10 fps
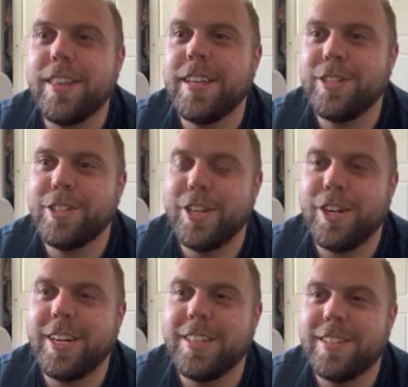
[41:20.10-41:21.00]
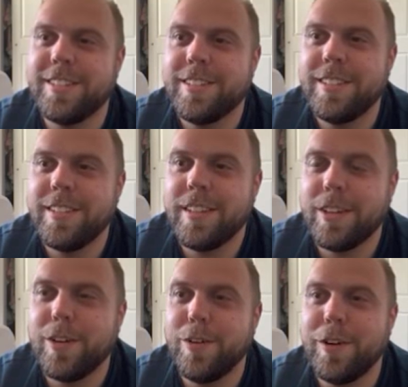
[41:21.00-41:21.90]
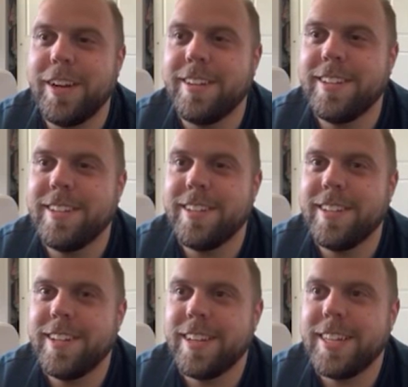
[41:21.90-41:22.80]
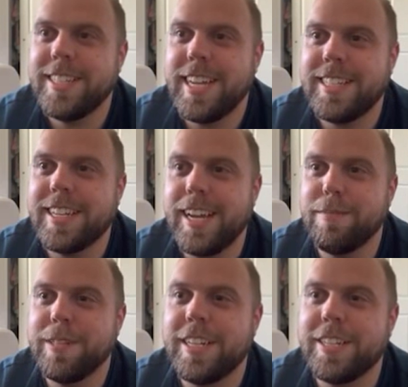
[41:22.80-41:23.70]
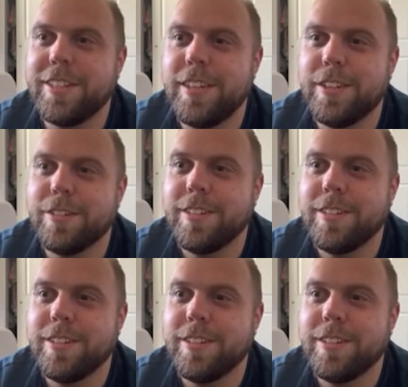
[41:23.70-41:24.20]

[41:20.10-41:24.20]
insurance coin, because that's gambling too.